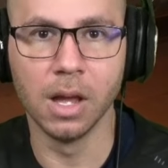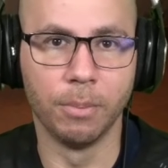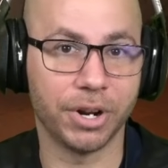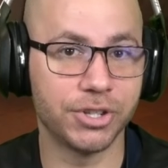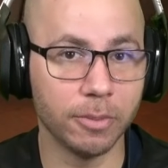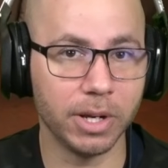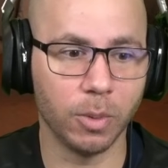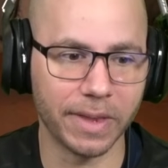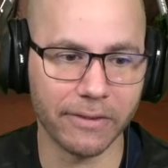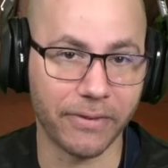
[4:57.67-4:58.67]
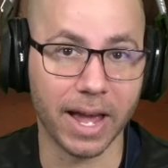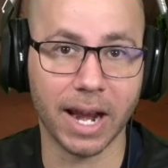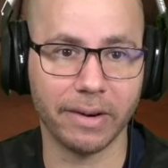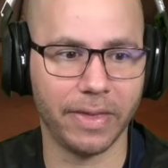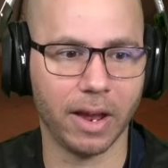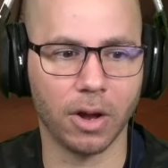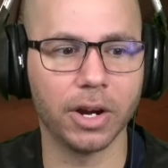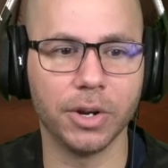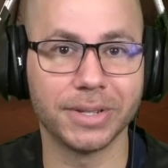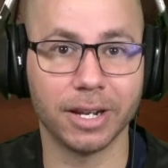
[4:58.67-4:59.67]
But assuming you win that fight and everything, all you're
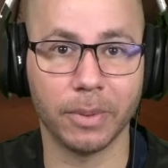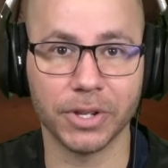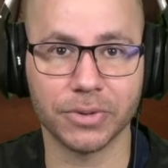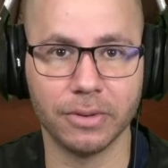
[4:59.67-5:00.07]
gonna do is sit up on this roof,